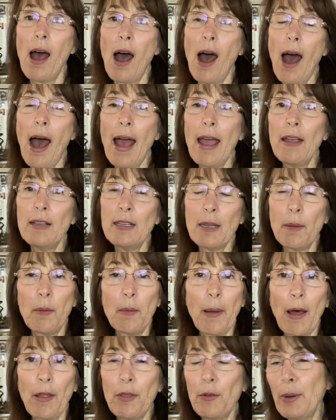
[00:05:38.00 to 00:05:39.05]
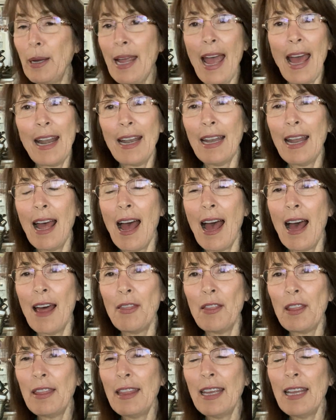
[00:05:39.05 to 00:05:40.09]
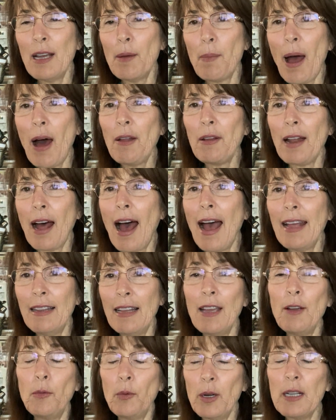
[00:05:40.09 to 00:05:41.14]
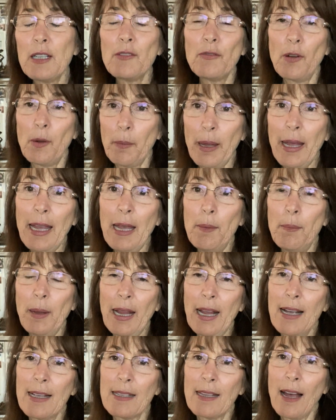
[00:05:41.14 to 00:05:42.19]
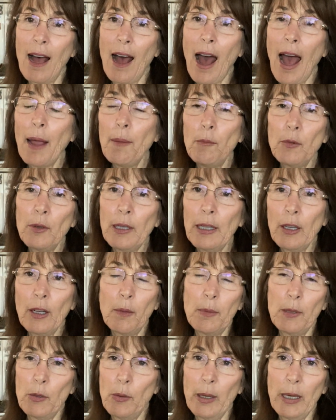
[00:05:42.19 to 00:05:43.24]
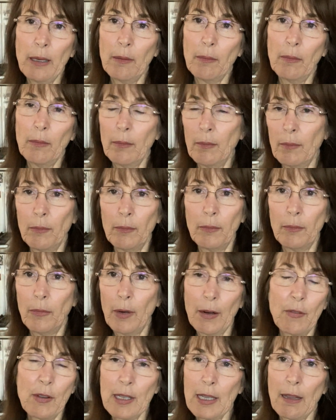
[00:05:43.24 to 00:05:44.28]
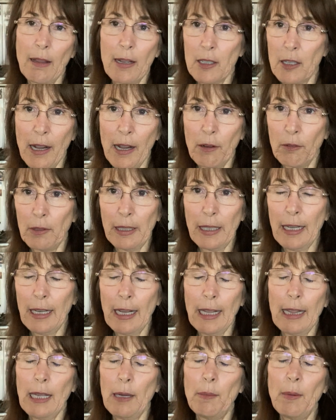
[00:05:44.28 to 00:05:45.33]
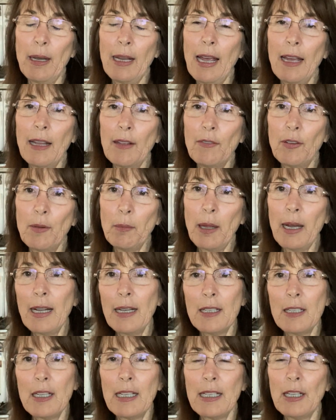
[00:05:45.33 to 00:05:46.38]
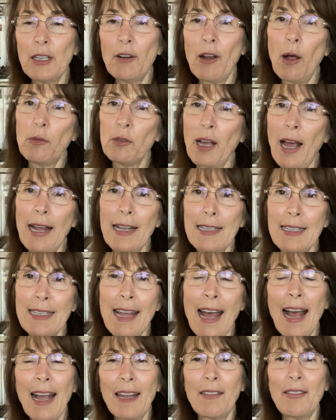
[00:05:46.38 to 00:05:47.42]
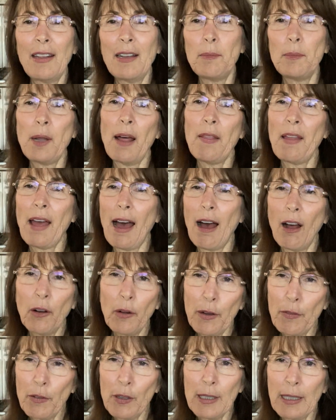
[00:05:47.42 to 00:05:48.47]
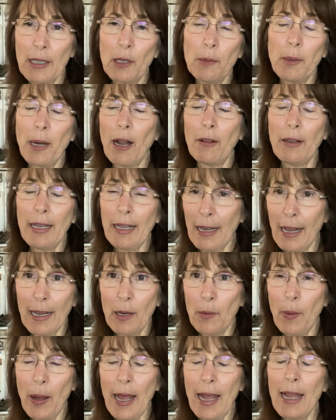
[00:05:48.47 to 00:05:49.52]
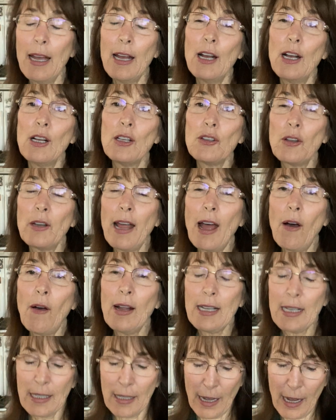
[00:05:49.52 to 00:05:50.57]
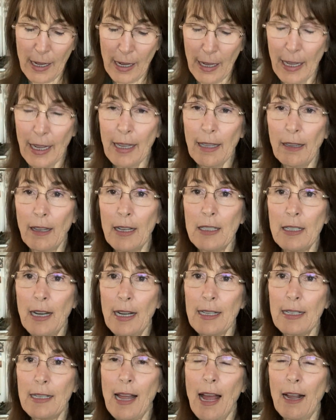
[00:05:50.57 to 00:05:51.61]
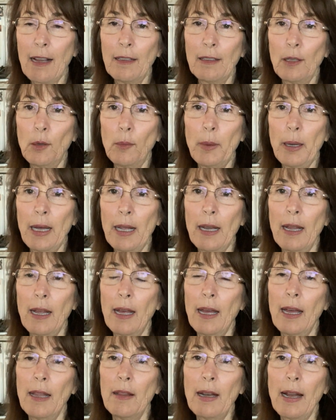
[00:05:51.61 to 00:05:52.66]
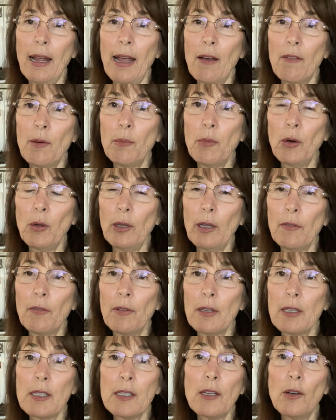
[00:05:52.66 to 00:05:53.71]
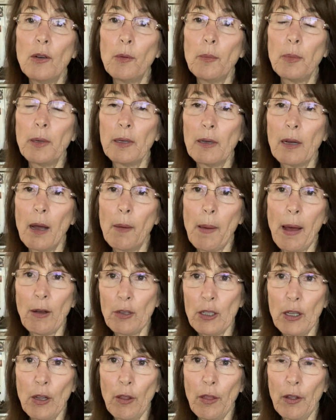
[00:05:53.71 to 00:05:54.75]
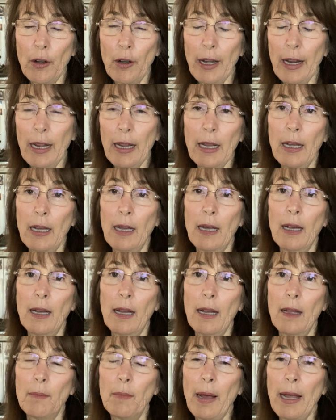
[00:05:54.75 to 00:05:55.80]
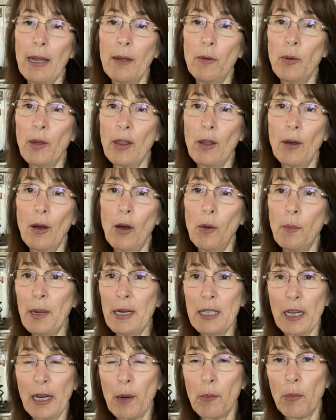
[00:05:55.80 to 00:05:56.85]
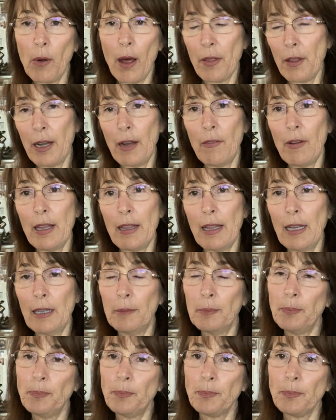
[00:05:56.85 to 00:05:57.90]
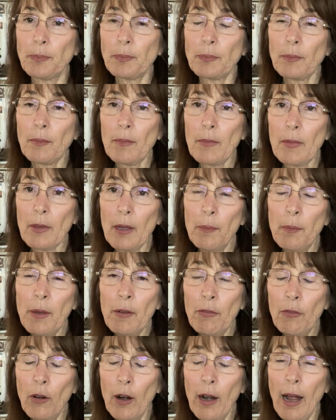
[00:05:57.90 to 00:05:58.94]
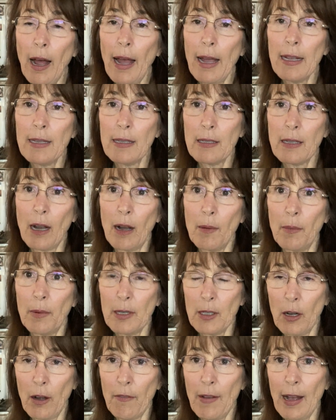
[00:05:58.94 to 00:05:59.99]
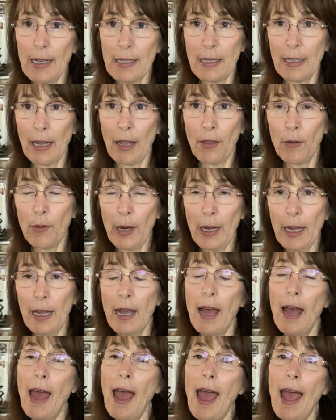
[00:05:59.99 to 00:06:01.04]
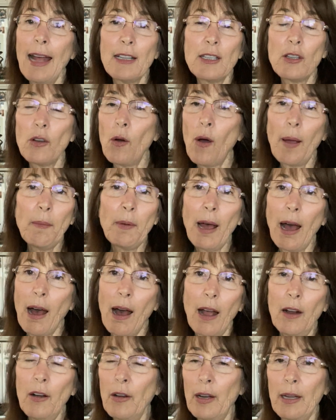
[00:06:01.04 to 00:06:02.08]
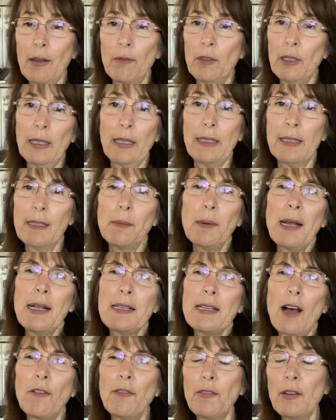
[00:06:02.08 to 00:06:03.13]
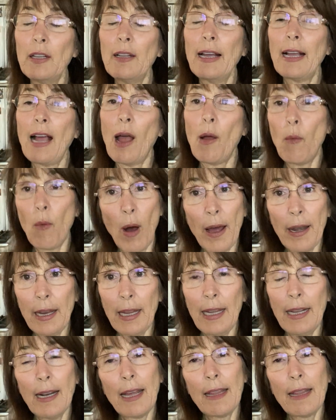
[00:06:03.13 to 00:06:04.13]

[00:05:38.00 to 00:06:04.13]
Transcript: I sub about three. And the thing about it, I it works for me because I'm really good between breakfast and lunch. I don't really eat anything, but eh, from lunch to dinner, I'll kind of snack and then I'm not that hungry for dinner, but I'll eat anyway. So now I just kind of eat lunch and I snack a little bit. Then I have a bowl of soup about 2.30 my, with homemade chicken broth and everything before I start start fasting at three. And so I'm not hungry really. Sometimes I'll feel like I want to eat.